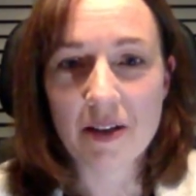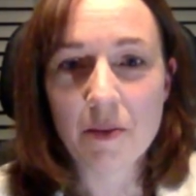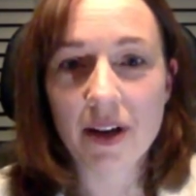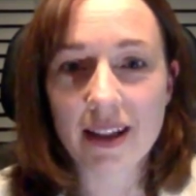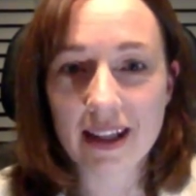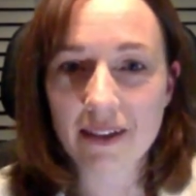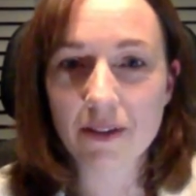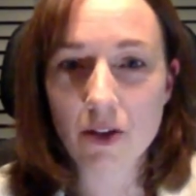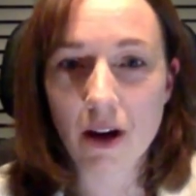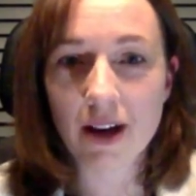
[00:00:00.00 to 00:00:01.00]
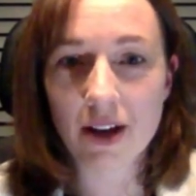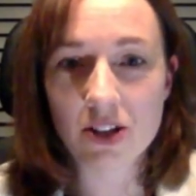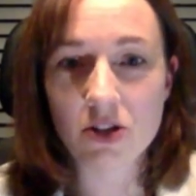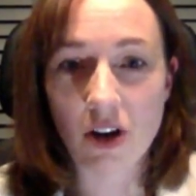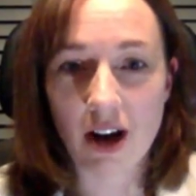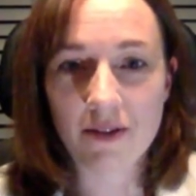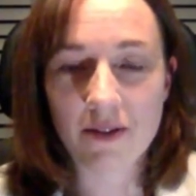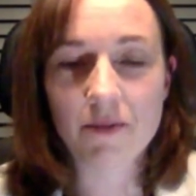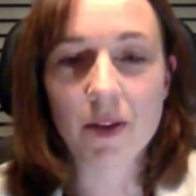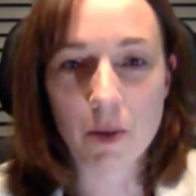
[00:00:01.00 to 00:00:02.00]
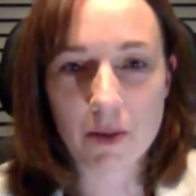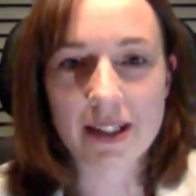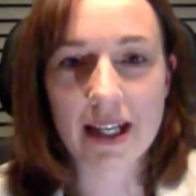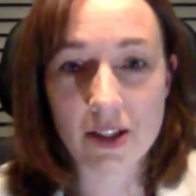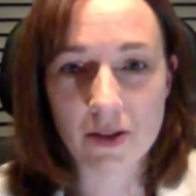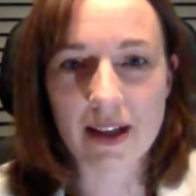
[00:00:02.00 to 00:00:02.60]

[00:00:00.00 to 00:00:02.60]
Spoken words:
But I think if you are going to drive, then we would say